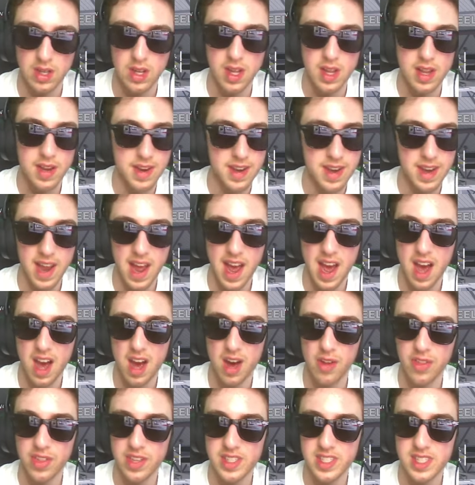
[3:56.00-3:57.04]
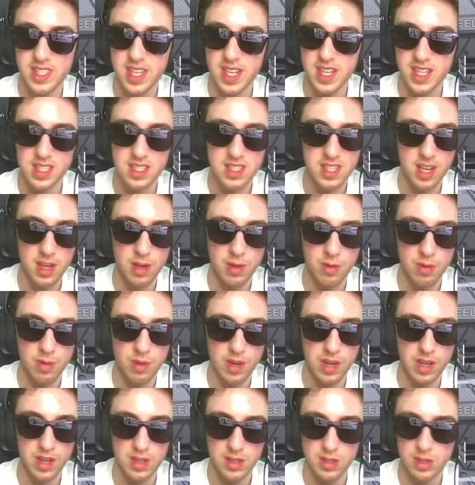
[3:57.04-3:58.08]
Now this thing is a
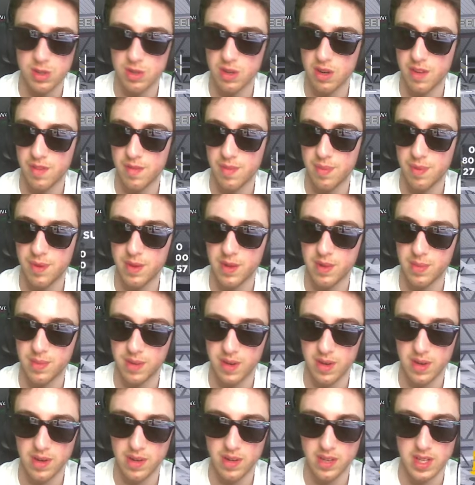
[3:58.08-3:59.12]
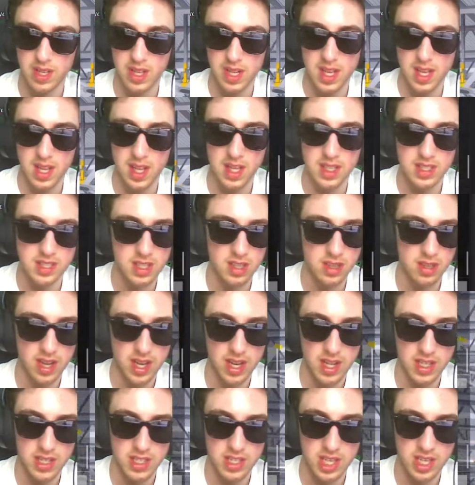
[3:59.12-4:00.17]
real drift build, bro. Let's go
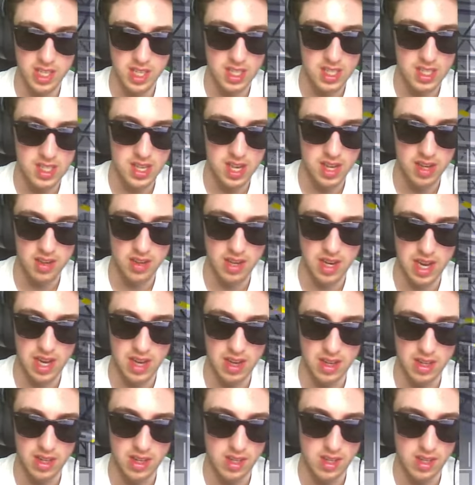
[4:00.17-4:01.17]
ahead and check this out now.